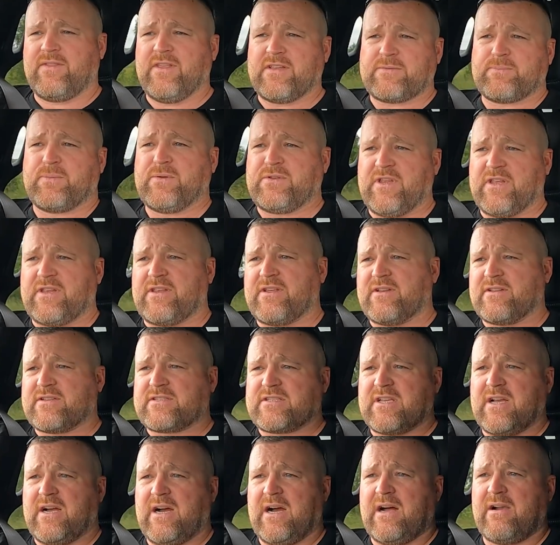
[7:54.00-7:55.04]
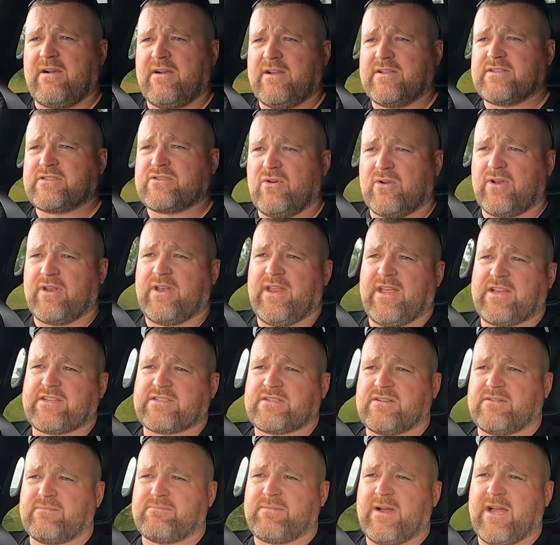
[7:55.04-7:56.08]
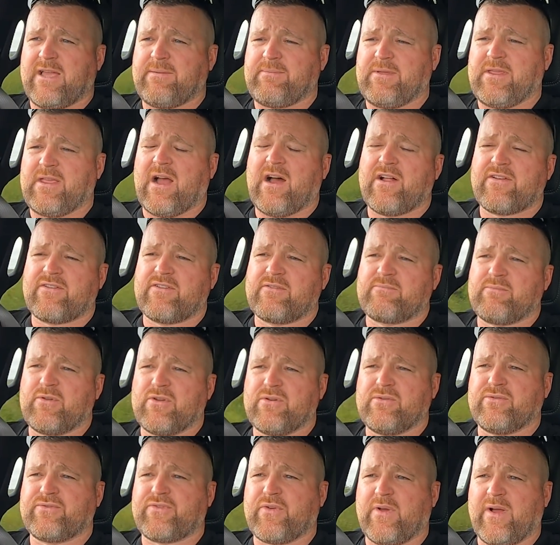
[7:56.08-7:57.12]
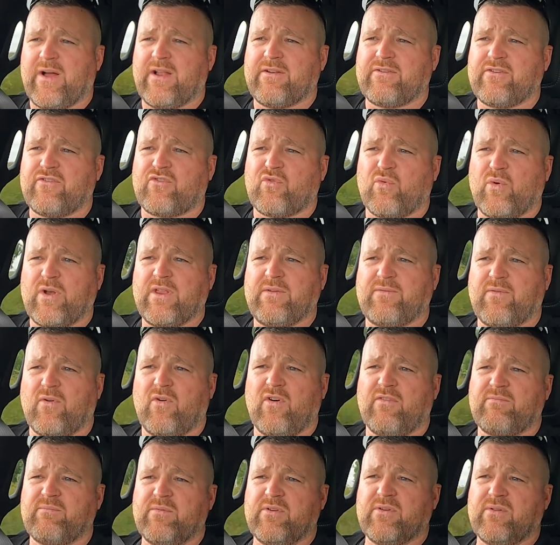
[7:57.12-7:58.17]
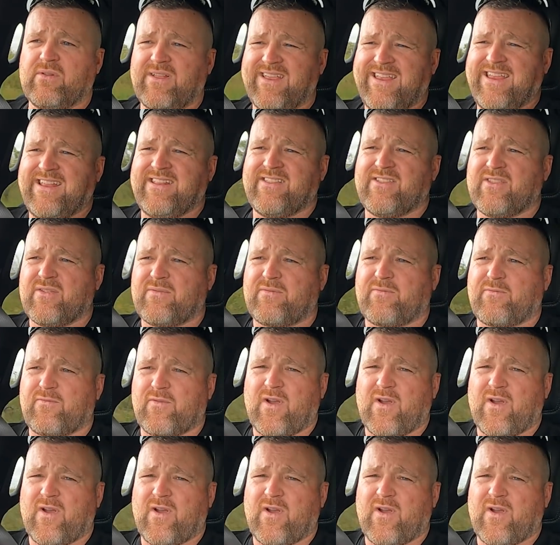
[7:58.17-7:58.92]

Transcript: This particular Sahara has got an extra maybe 100mm to 125mm in the